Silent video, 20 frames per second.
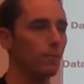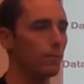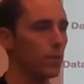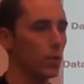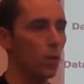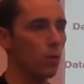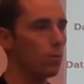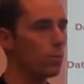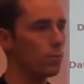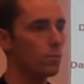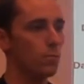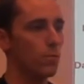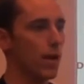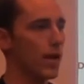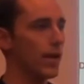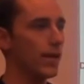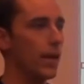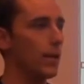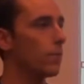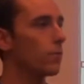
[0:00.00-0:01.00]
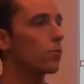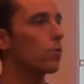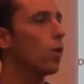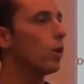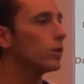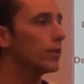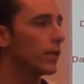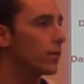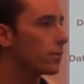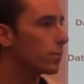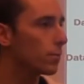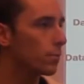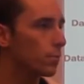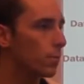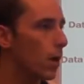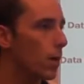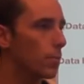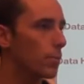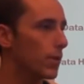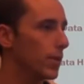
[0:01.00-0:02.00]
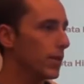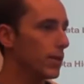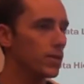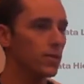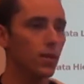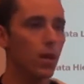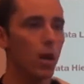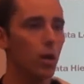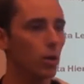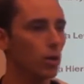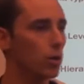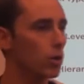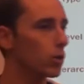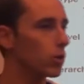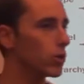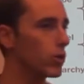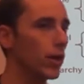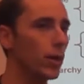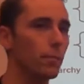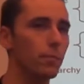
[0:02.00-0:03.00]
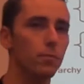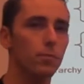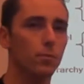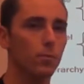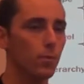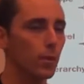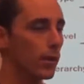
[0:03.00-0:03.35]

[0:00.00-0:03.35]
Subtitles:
you know, any type of qualitative properties, color, shape,